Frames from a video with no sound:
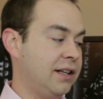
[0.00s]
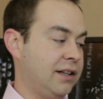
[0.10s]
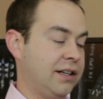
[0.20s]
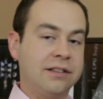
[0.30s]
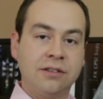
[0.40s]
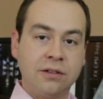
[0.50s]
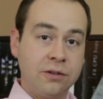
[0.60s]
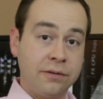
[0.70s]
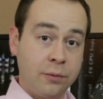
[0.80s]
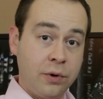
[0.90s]
that like a
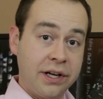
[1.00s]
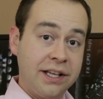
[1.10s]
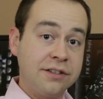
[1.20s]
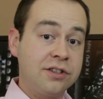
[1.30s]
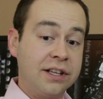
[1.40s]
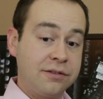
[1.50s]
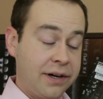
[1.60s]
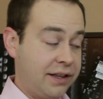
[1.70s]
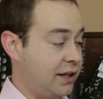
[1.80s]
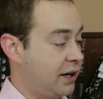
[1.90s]
little over 1 inch that's
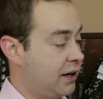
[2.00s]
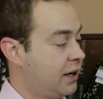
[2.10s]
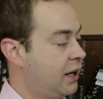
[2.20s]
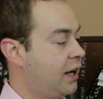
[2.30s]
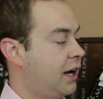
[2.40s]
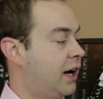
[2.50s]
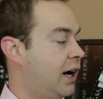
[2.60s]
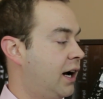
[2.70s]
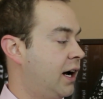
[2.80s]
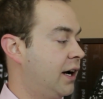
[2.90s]
right there,
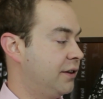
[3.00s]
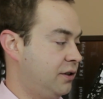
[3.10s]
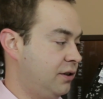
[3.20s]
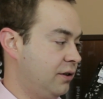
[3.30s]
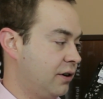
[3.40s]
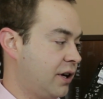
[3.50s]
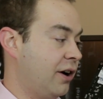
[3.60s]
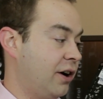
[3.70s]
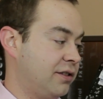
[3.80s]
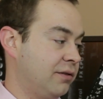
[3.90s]
you're going
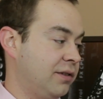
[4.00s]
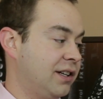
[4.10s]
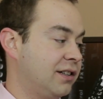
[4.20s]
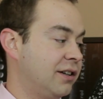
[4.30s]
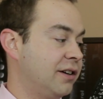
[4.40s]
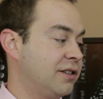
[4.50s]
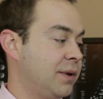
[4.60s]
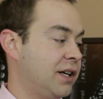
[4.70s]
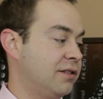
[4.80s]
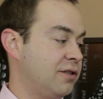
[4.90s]
to also need clearance
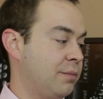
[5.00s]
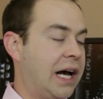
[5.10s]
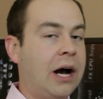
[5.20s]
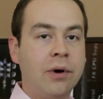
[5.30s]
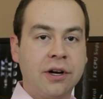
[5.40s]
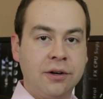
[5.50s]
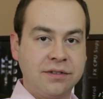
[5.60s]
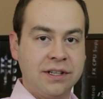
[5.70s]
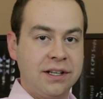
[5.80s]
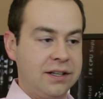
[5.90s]
because your power
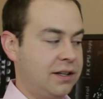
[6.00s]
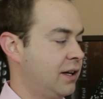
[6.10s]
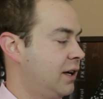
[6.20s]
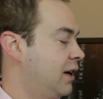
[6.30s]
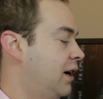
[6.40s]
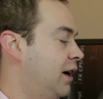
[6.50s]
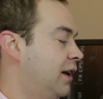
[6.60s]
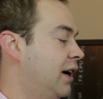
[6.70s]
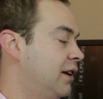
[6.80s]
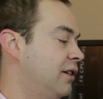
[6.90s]
goes in,
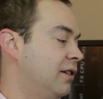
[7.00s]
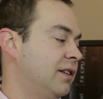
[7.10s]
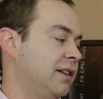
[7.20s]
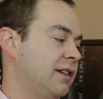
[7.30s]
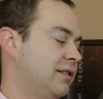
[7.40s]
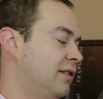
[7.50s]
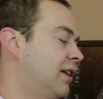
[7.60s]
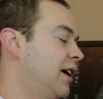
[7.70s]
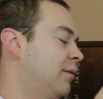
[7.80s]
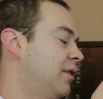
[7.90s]
not here, that's
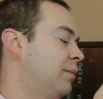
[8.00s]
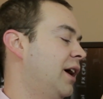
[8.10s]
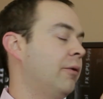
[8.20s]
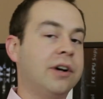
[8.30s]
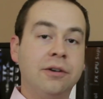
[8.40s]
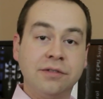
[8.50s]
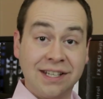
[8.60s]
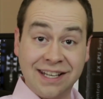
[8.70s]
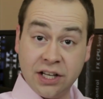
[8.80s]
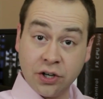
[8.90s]
SLI, but your power goes
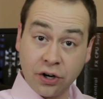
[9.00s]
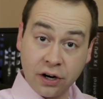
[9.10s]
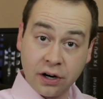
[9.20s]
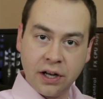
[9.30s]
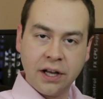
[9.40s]
in here,